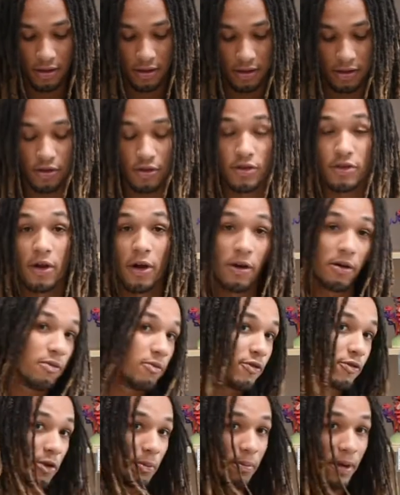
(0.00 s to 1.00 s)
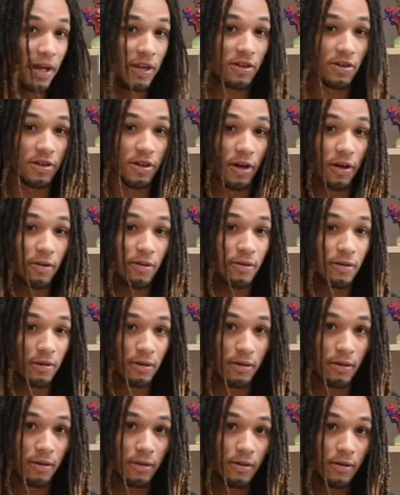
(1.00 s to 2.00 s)
you start with your bass note,
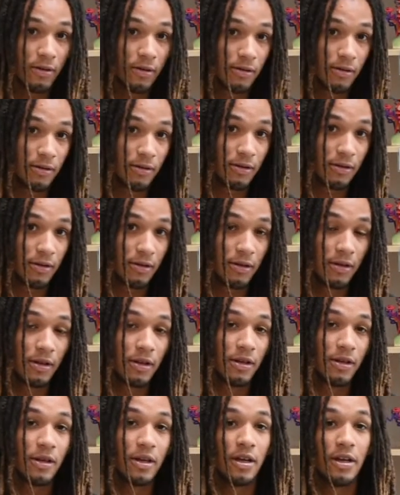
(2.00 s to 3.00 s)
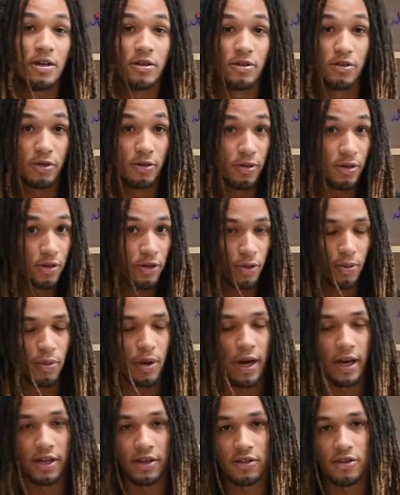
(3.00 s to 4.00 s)
and you do it
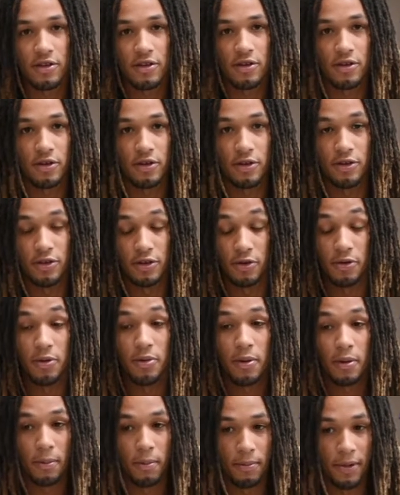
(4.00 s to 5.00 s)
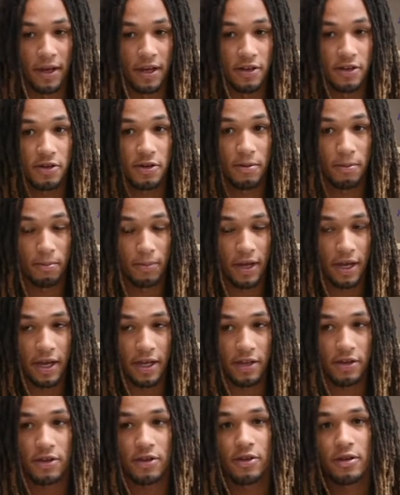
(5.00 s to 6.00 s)
twice. So you do bass,
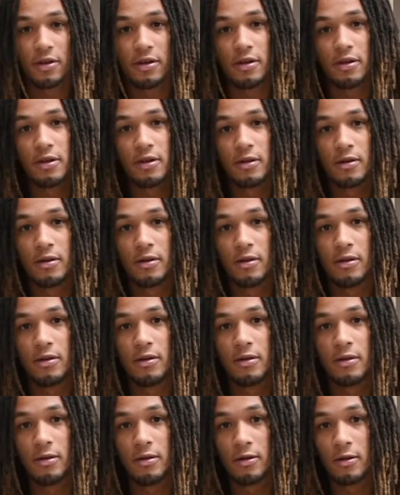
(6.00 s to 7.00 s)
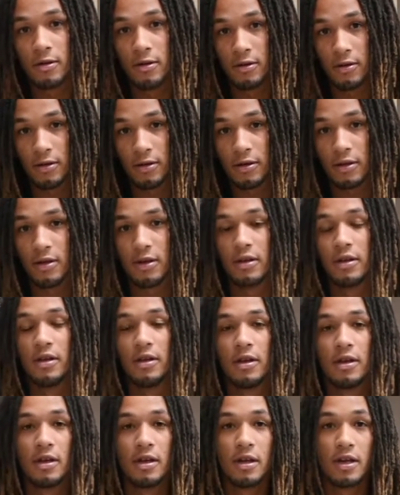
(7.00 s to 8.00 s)
bass,
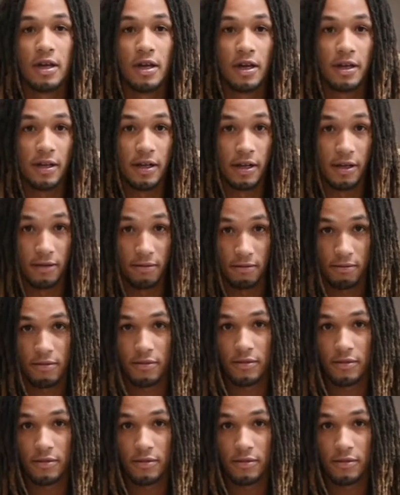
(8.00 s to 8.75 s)
and then